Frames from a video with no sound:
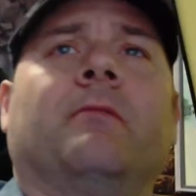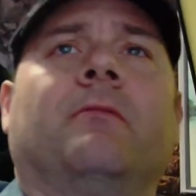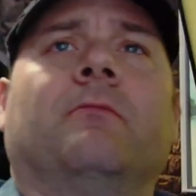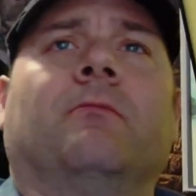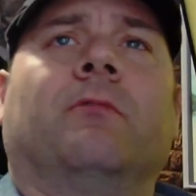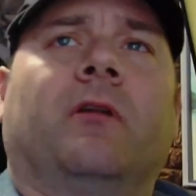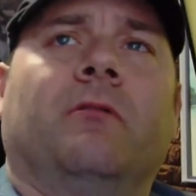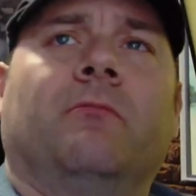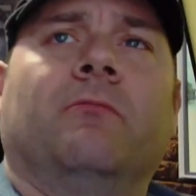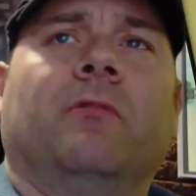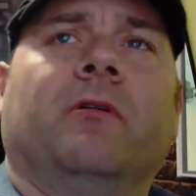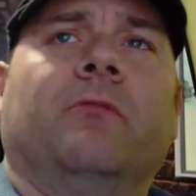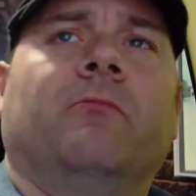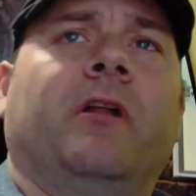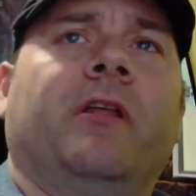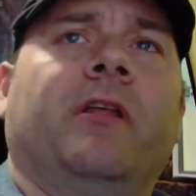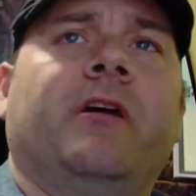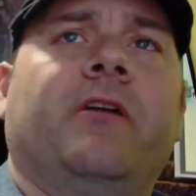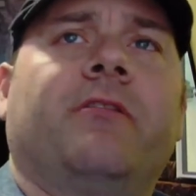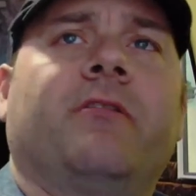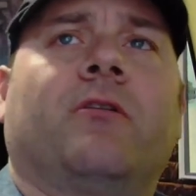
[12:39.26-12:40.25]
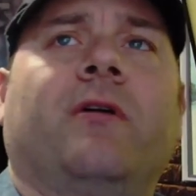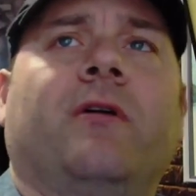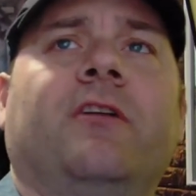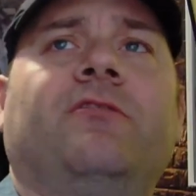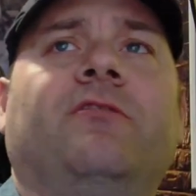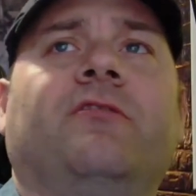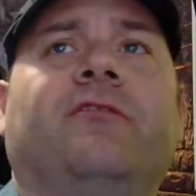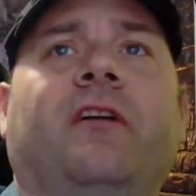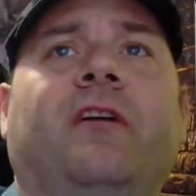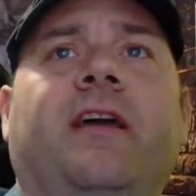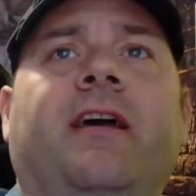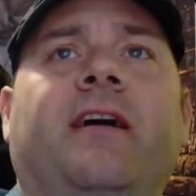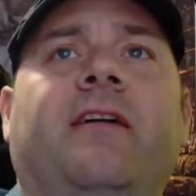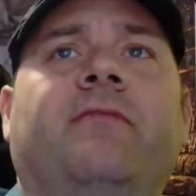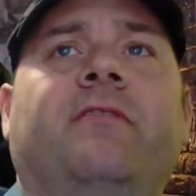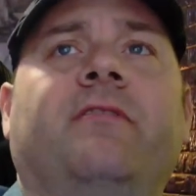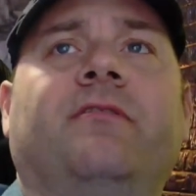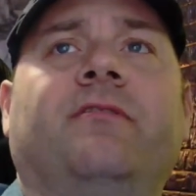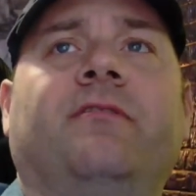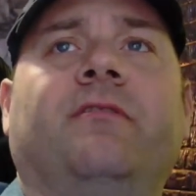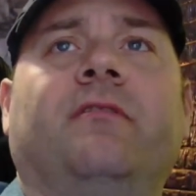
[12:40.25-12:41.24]
One of the other questions I
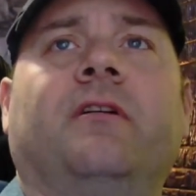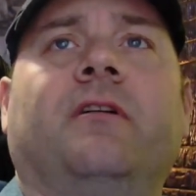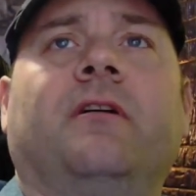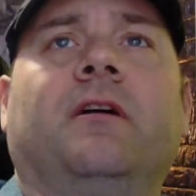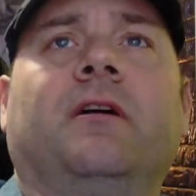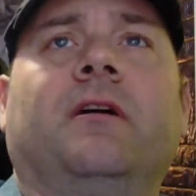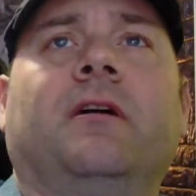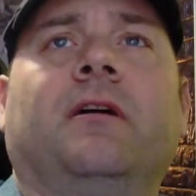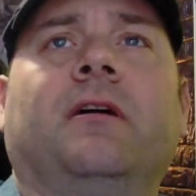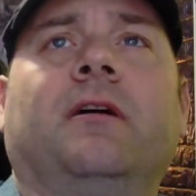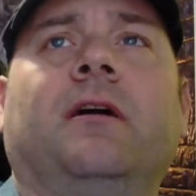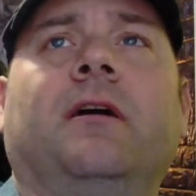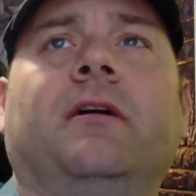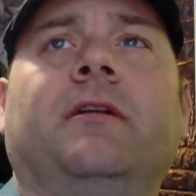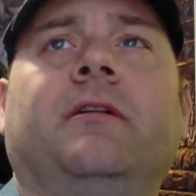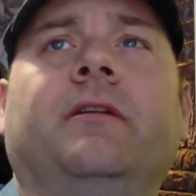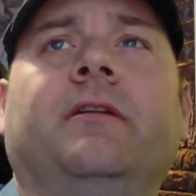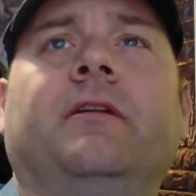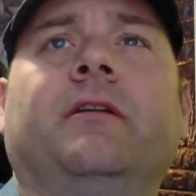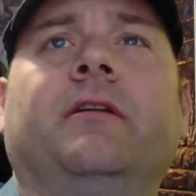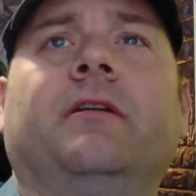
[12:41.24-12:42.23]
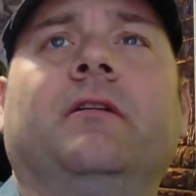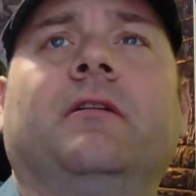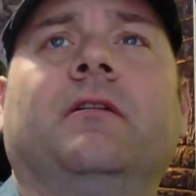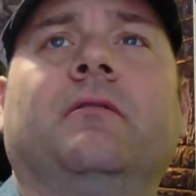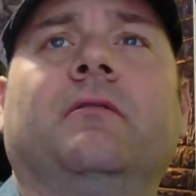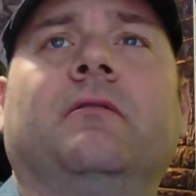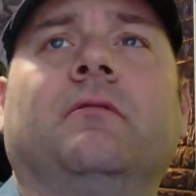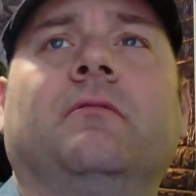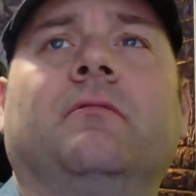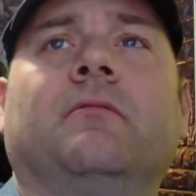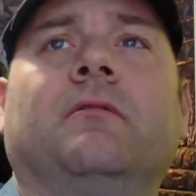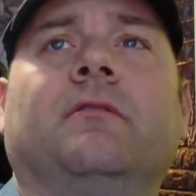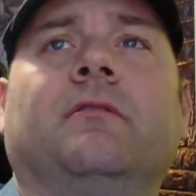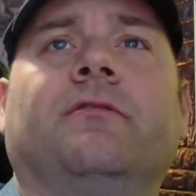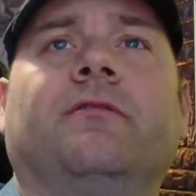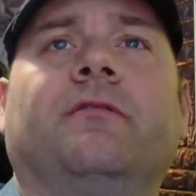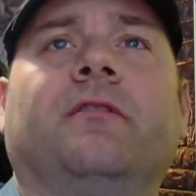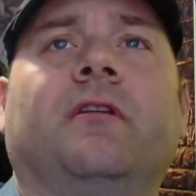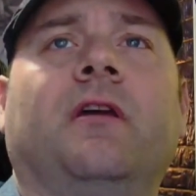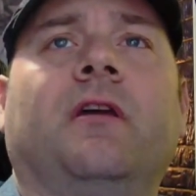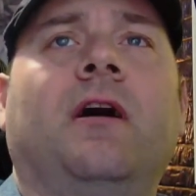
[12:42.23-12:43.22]
have is on here.
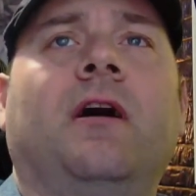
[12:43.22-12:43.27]
Let's see.